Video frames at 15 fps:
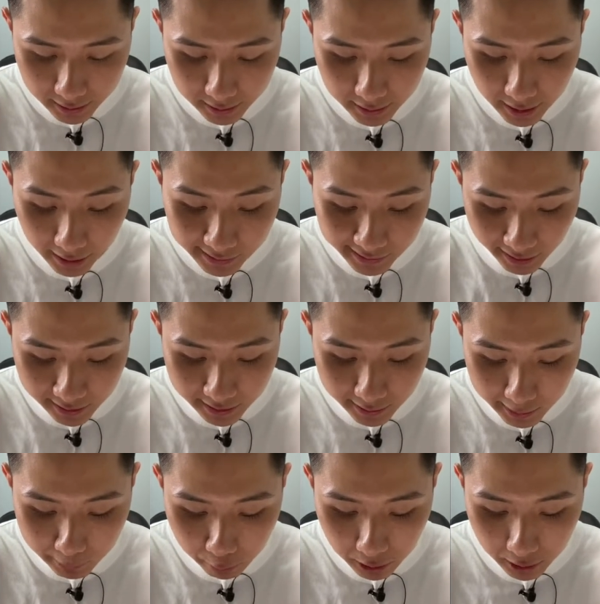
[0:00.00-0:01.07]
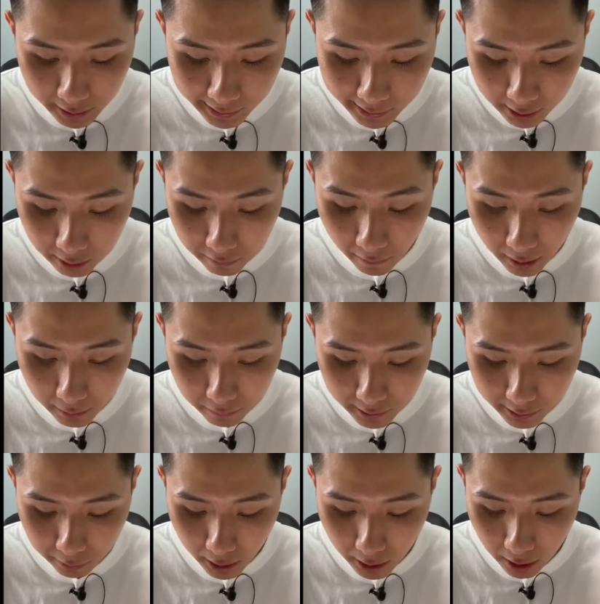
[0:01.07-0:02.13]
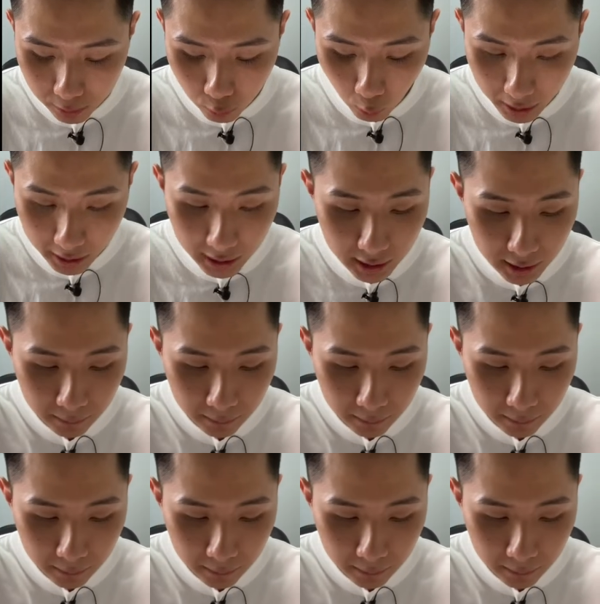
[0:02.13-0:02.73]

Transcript: the extended spring is 35, so we got 20,